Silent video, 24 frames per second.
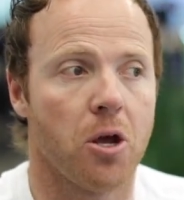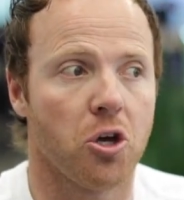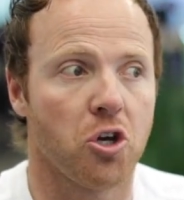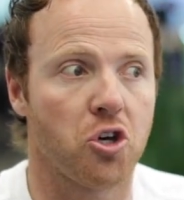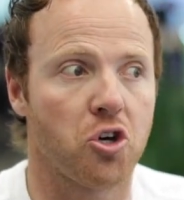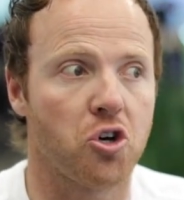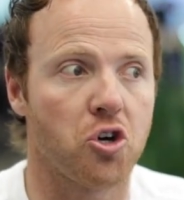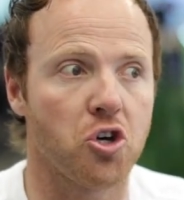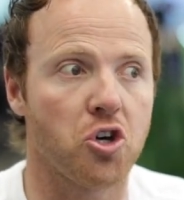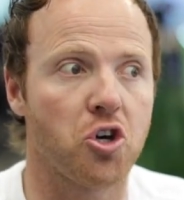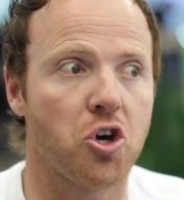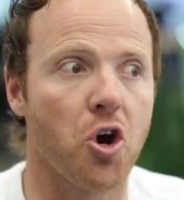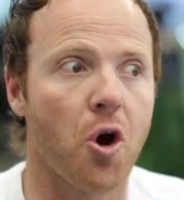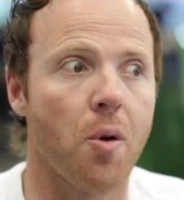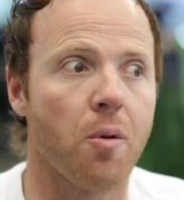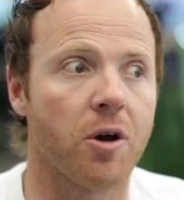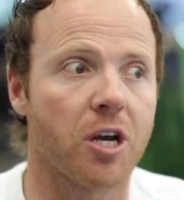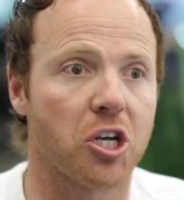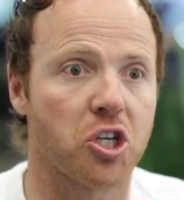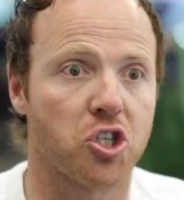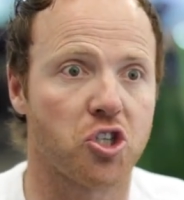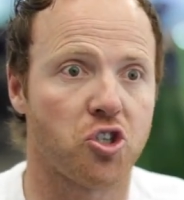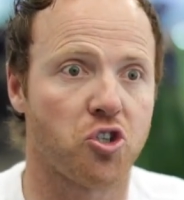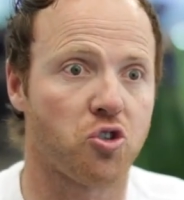could go
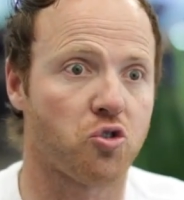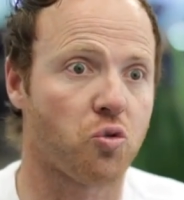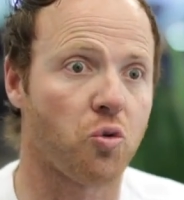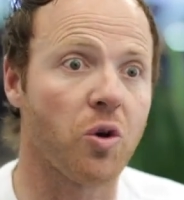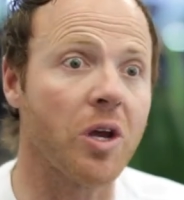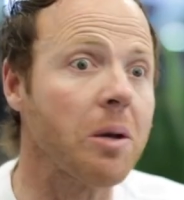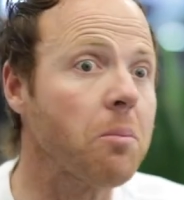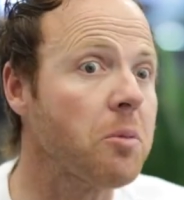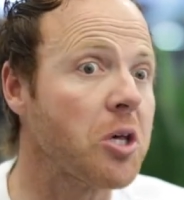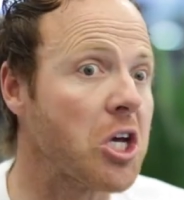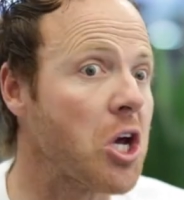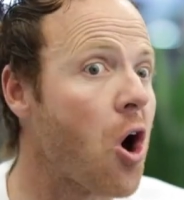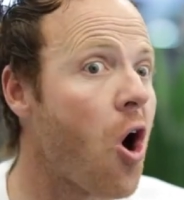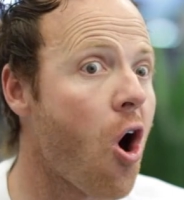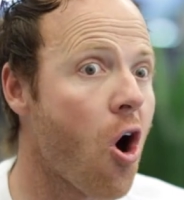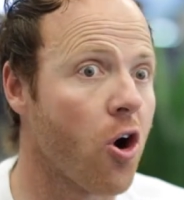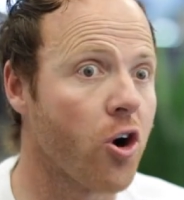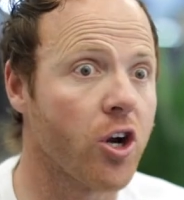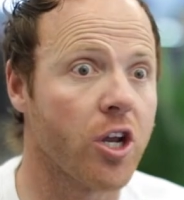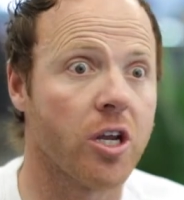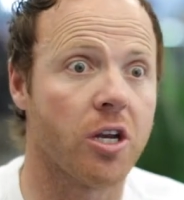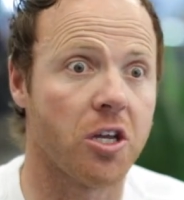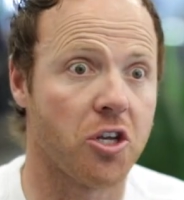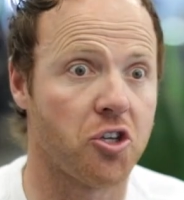extremely
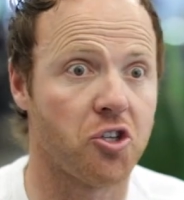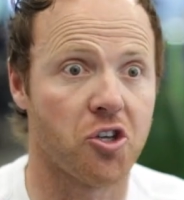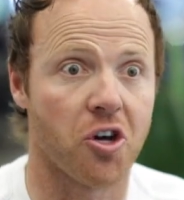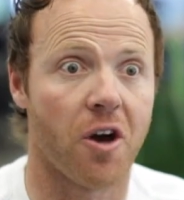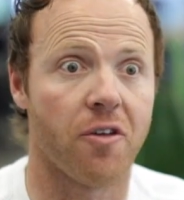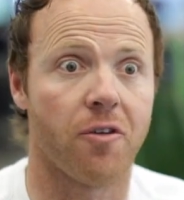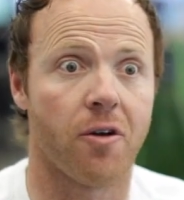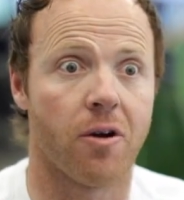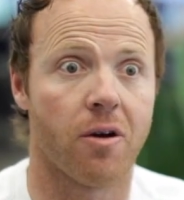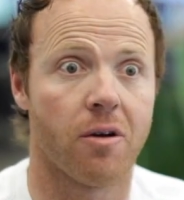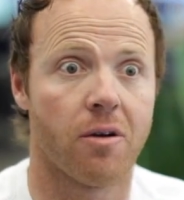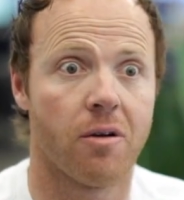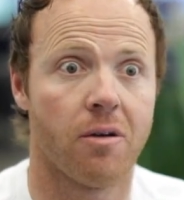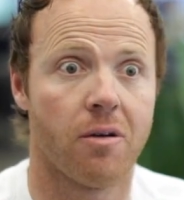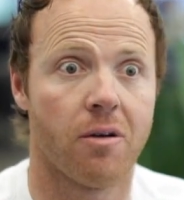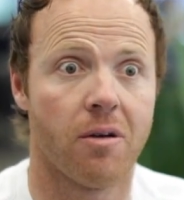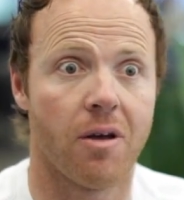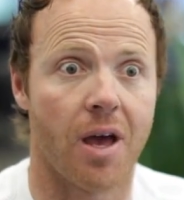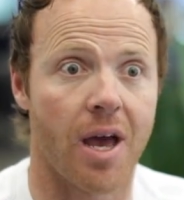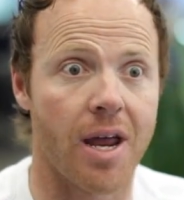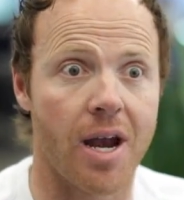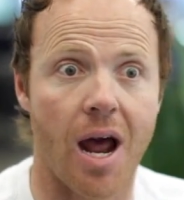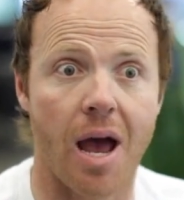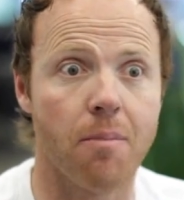hard at each other.
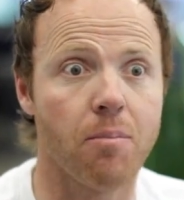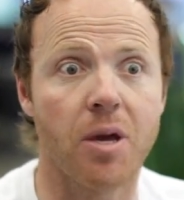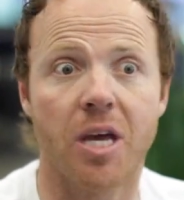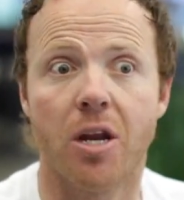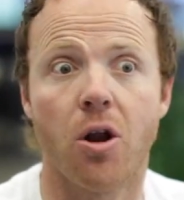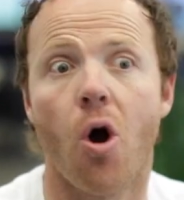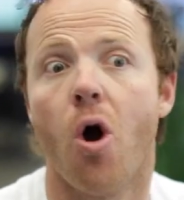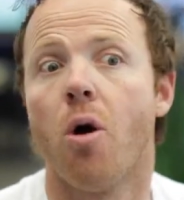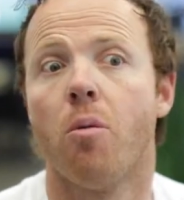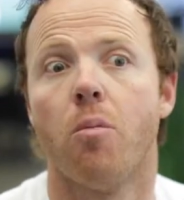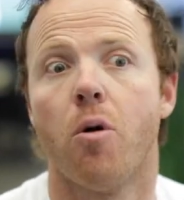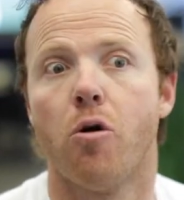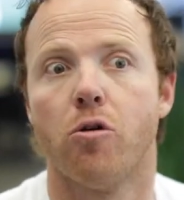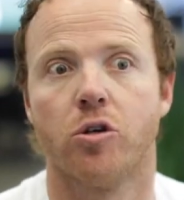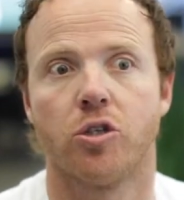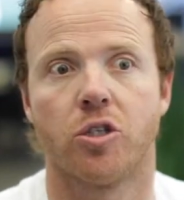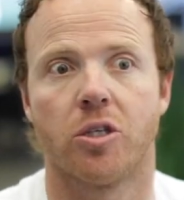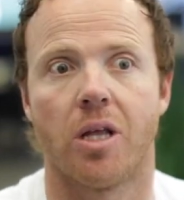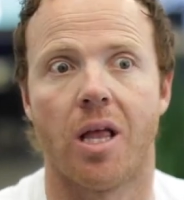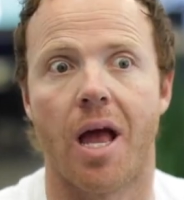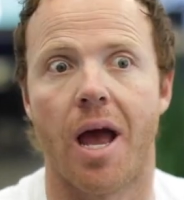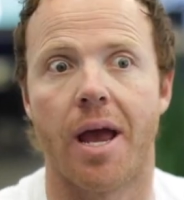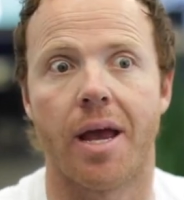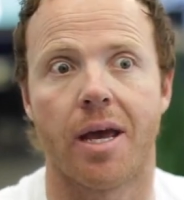And I mean
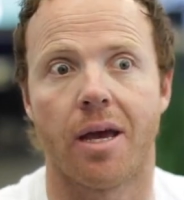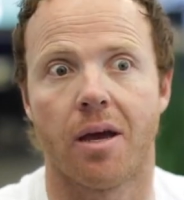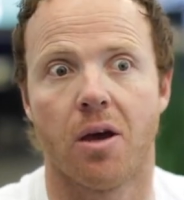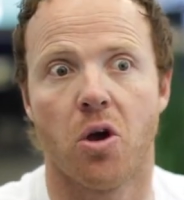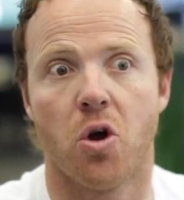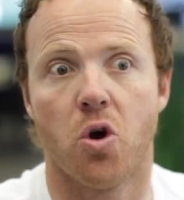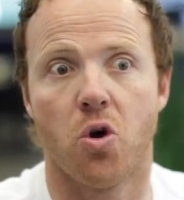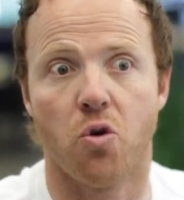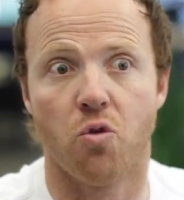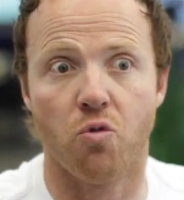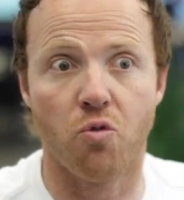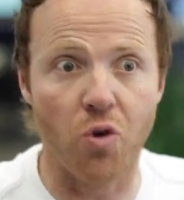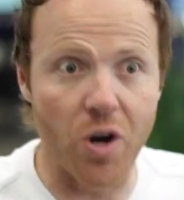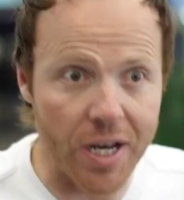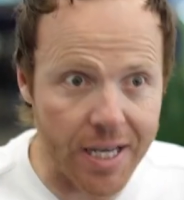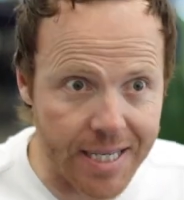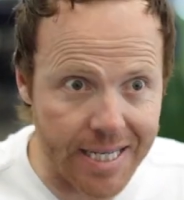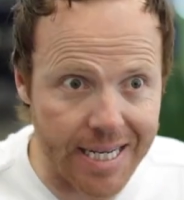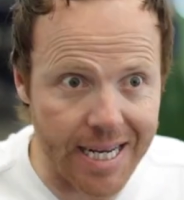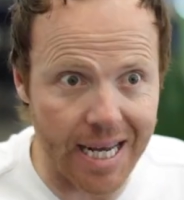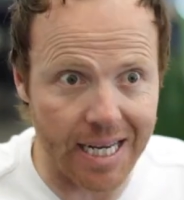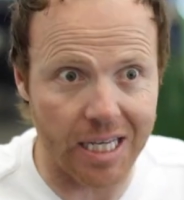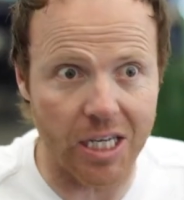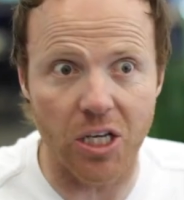almost like
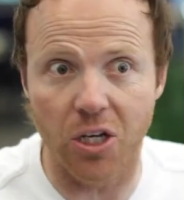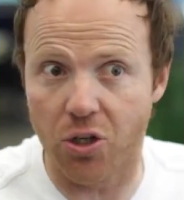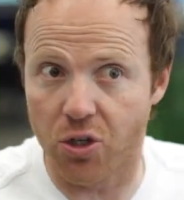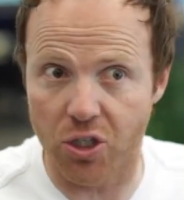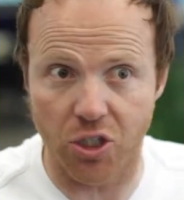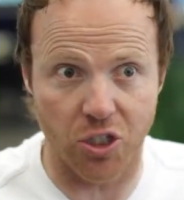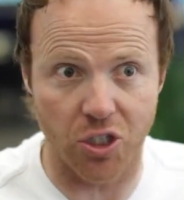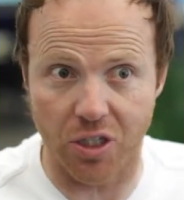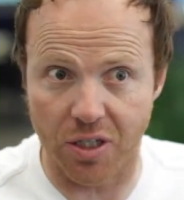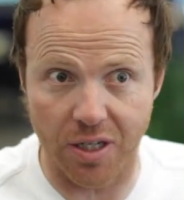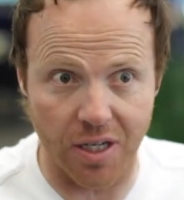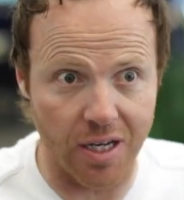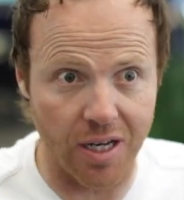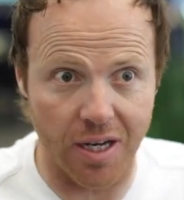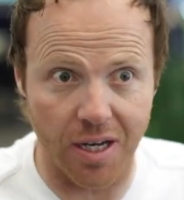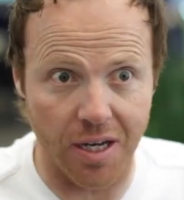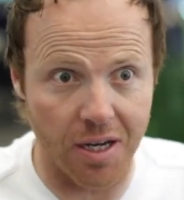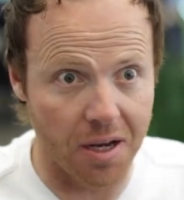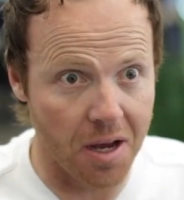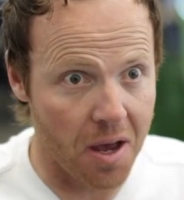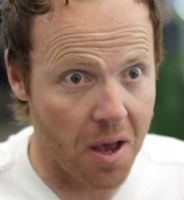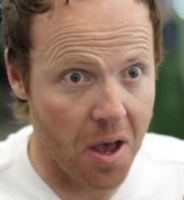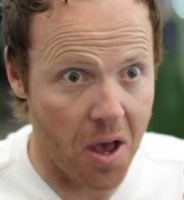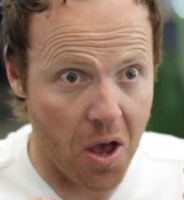
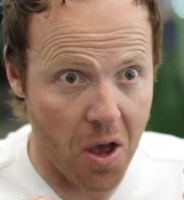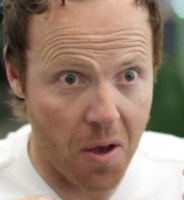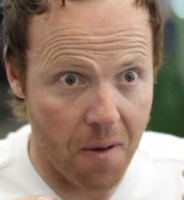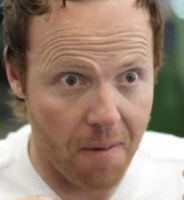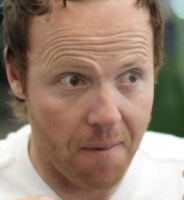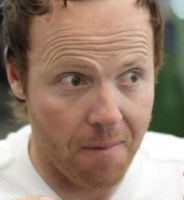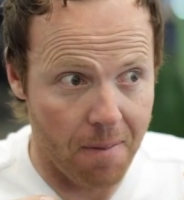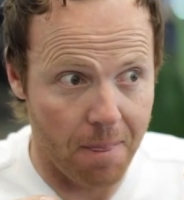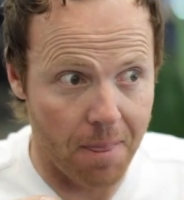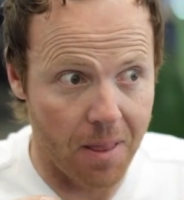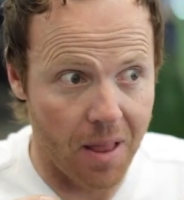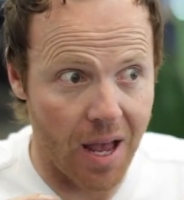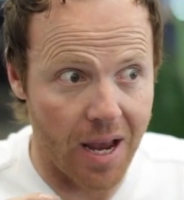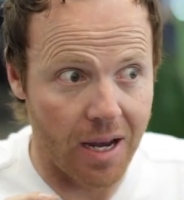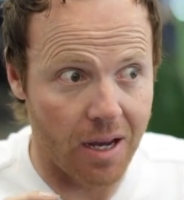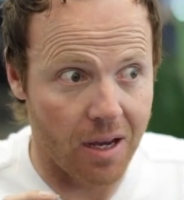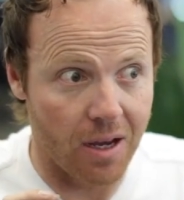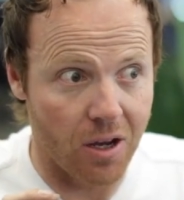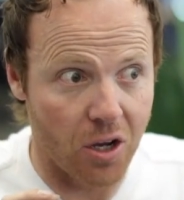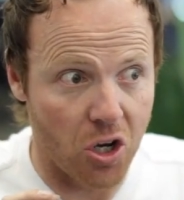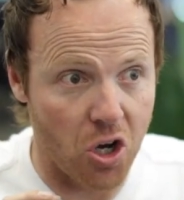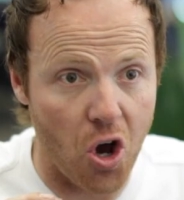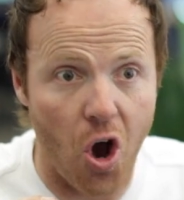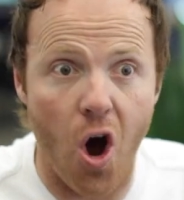ridiculously like
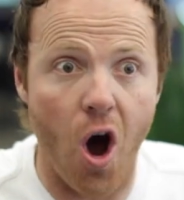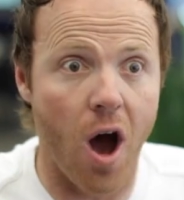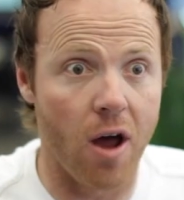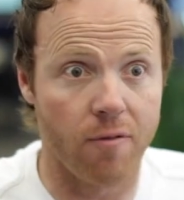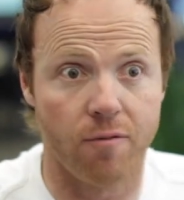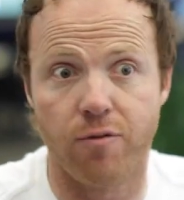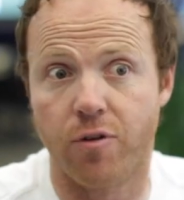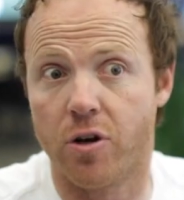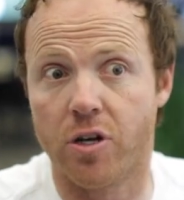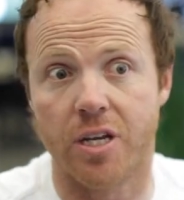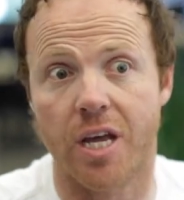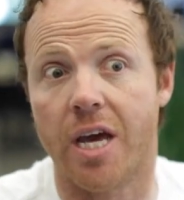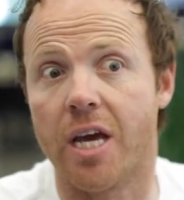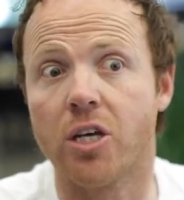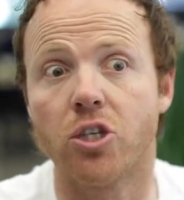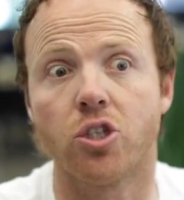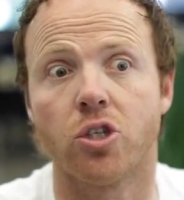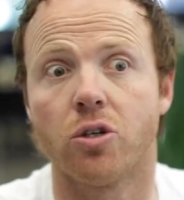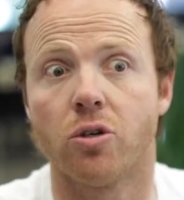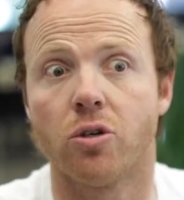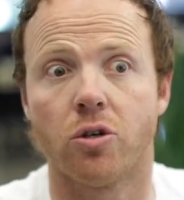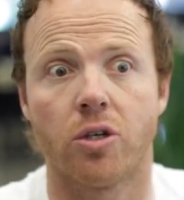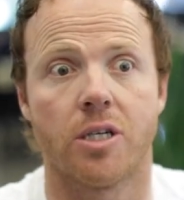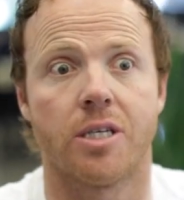
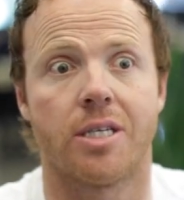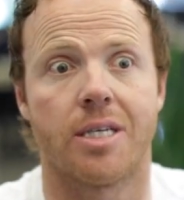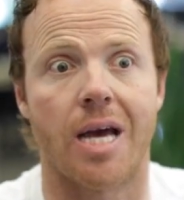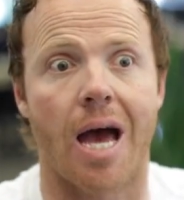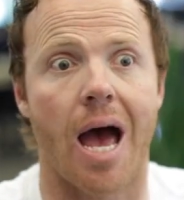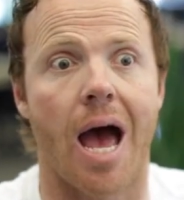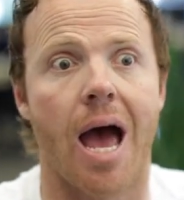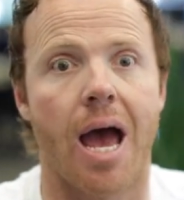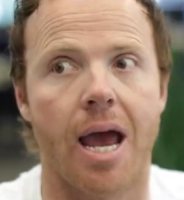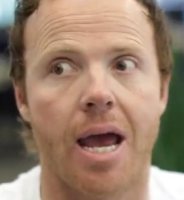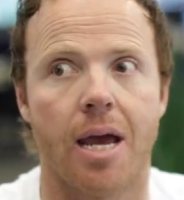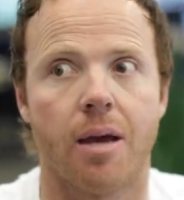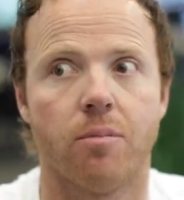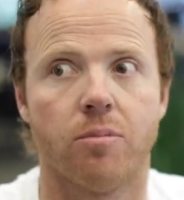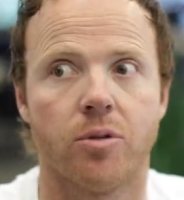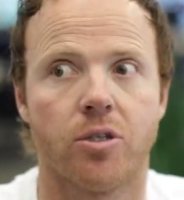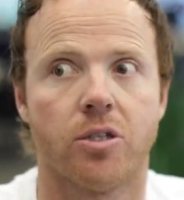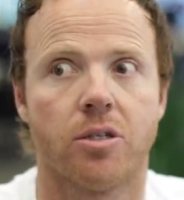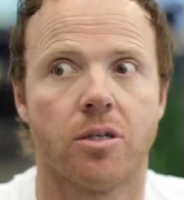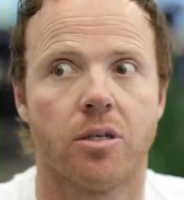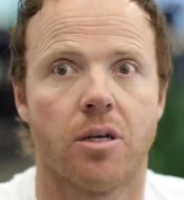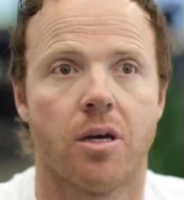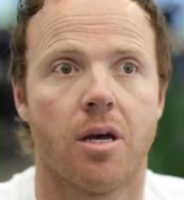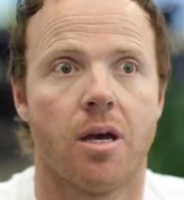confrontational at
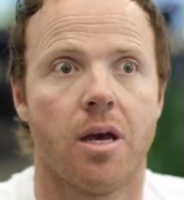times.